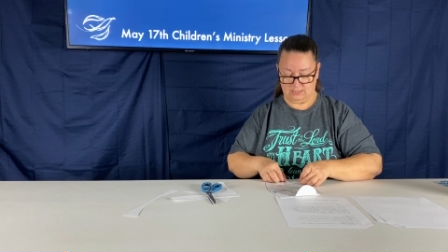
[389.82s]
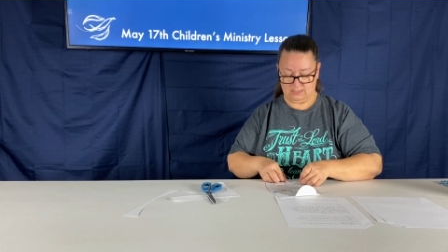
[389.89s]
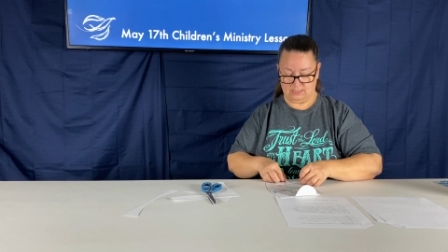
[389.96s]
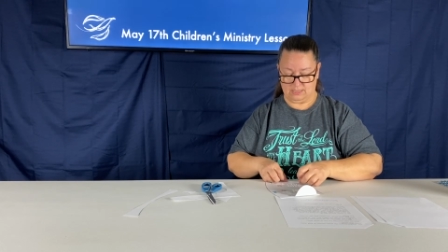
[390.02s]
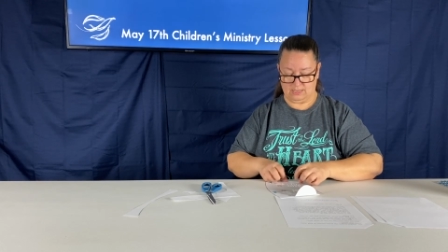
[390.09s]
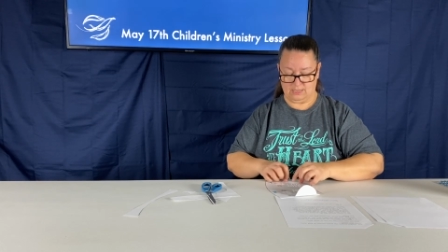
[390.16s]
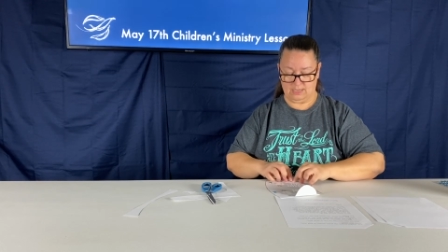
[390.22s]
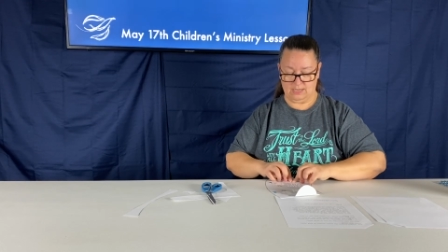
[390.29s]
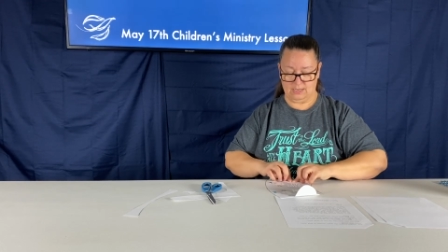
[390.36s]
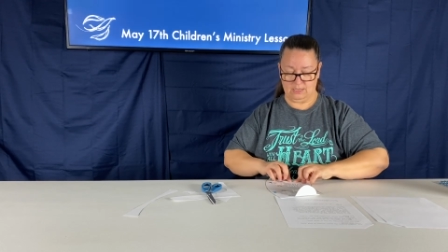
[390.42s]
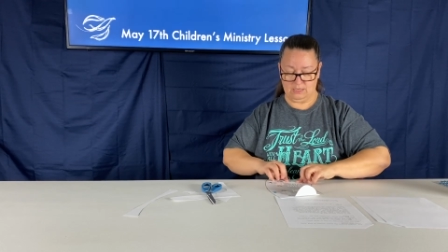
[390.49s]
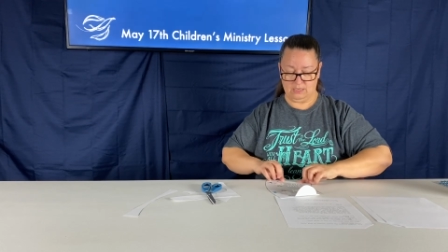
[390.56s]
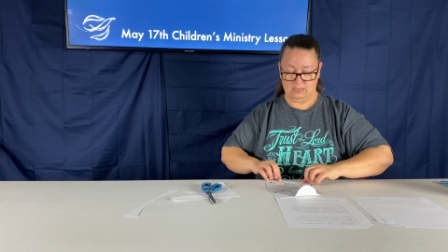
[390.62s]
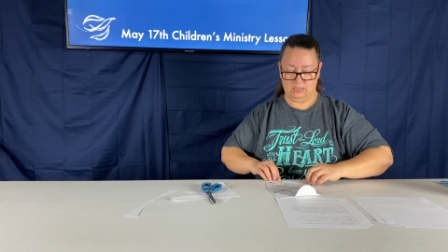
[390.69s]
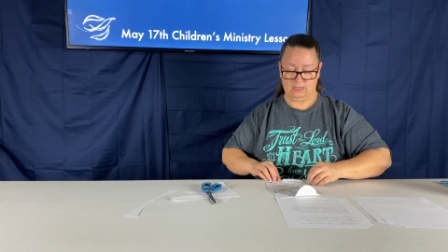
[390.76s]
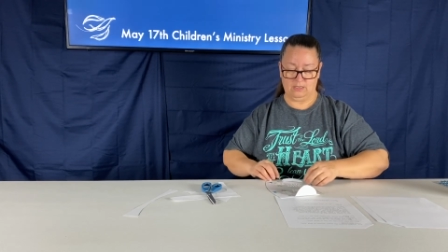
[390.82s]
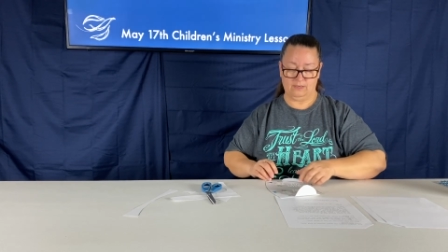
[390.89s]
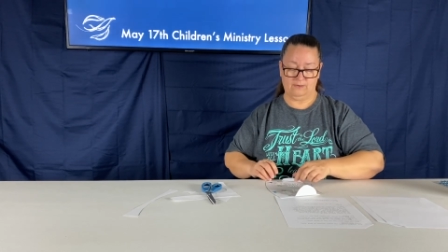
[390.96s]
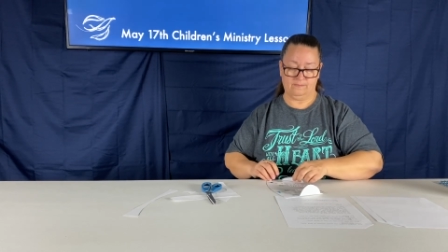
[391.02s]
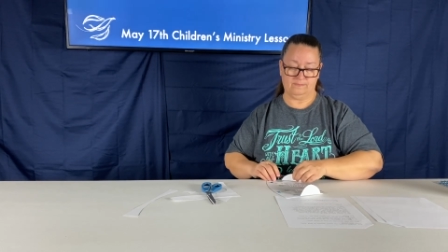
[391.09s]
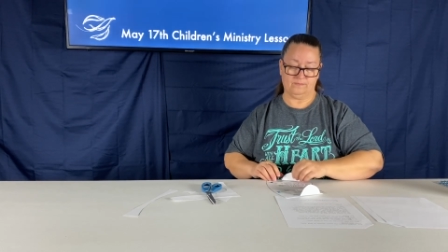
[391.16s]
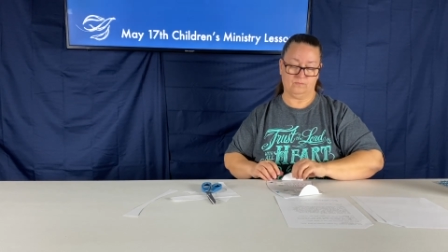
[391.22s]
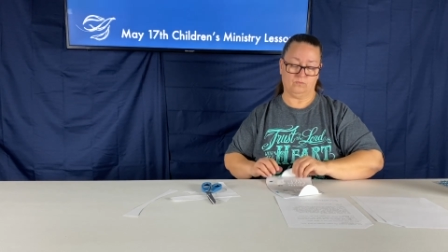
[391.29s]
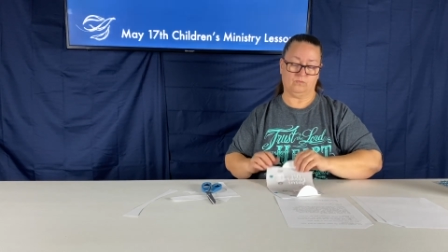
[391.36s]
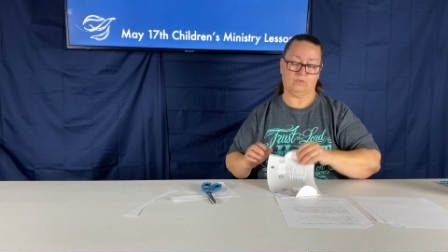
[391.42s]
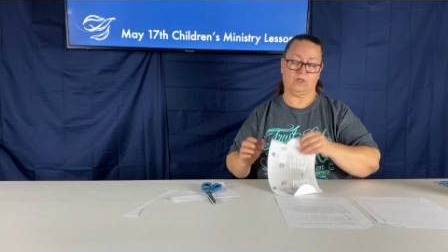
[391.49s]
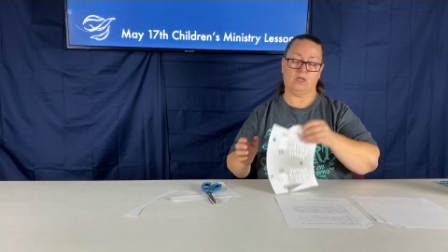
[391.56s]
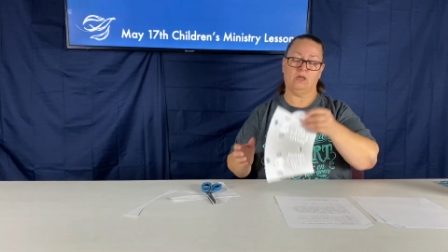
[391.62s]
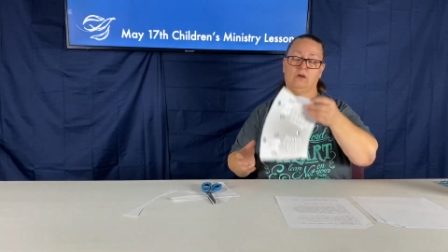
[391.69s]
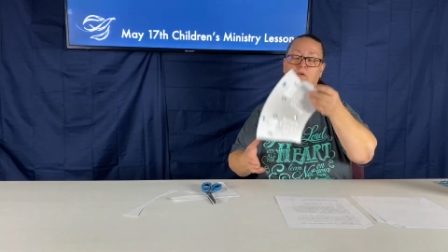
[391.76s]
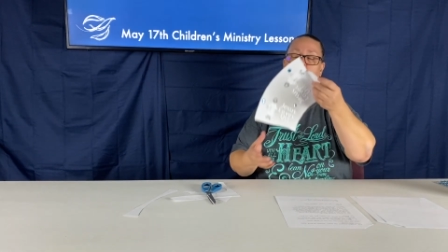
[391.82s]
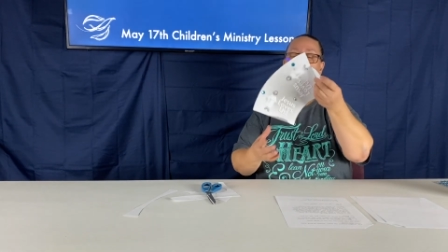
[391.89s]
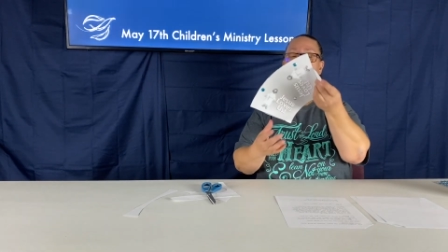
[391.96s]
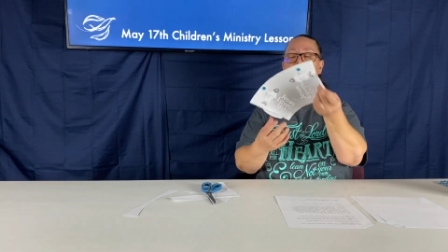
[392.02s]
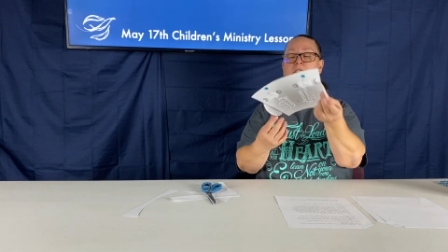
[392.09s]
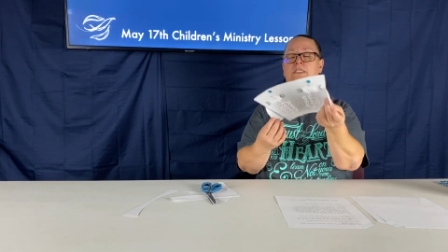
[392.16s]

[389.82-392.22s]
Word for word: Okay. All right,